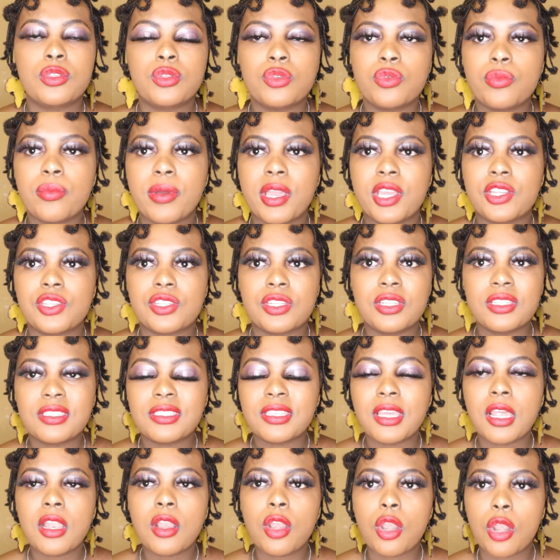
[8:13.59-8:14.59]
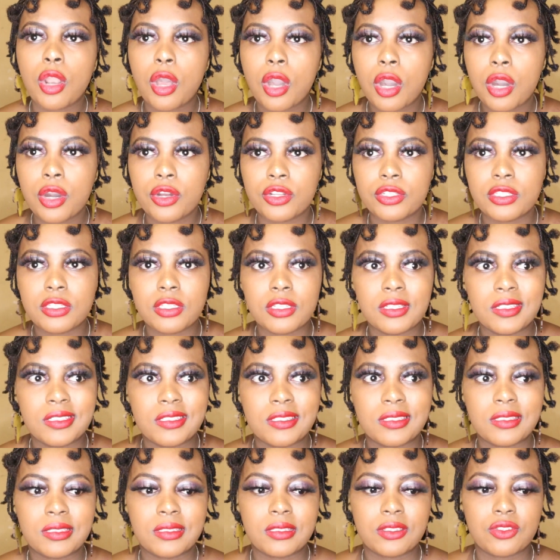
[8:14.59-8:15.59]
too much, it's a lot,
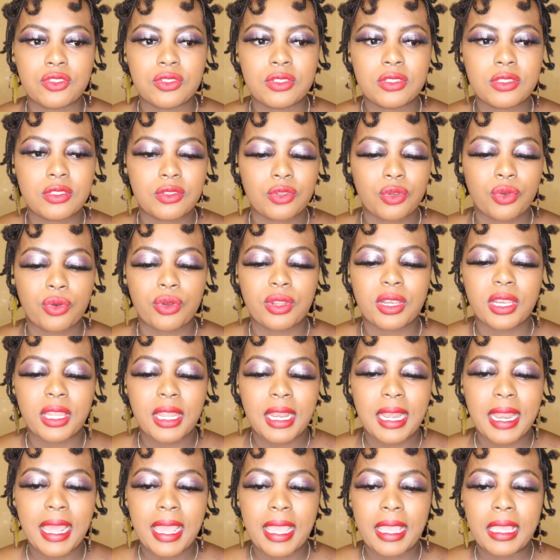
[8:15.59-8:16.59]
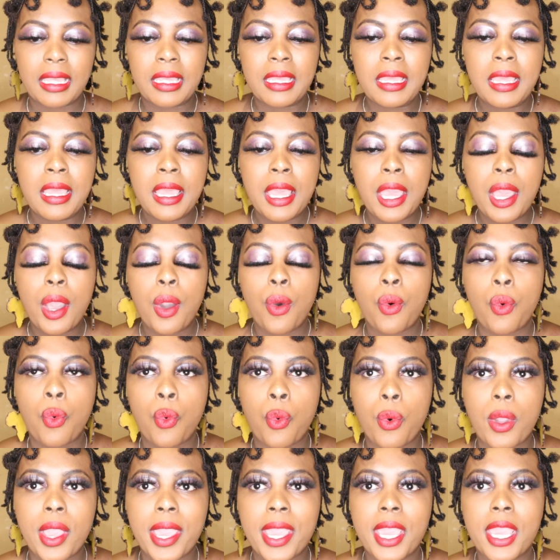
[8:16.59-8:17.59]
it's just gonna like
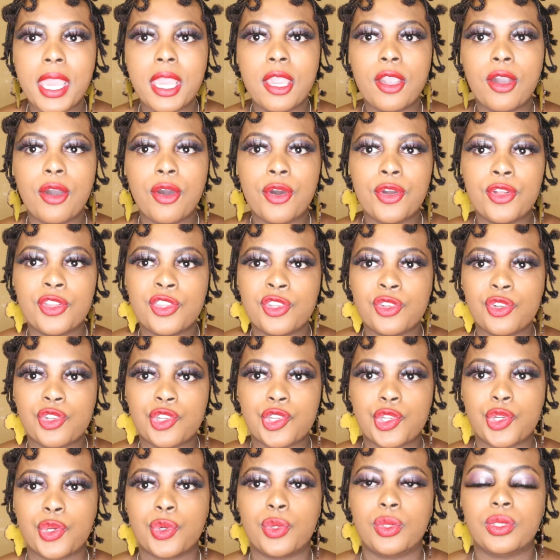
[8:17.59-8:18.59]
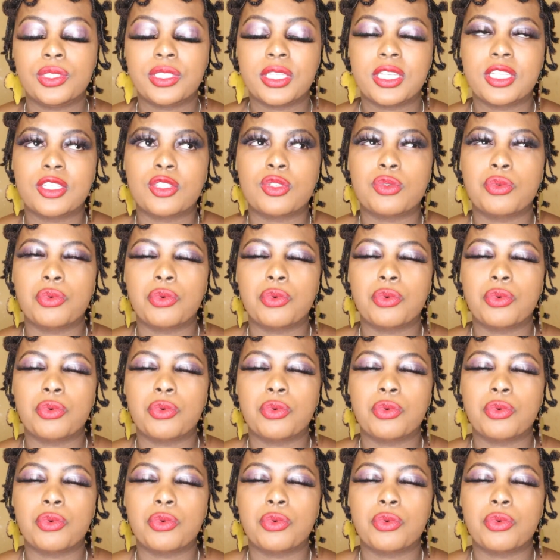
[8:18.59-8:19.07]
weigh on your shoulders.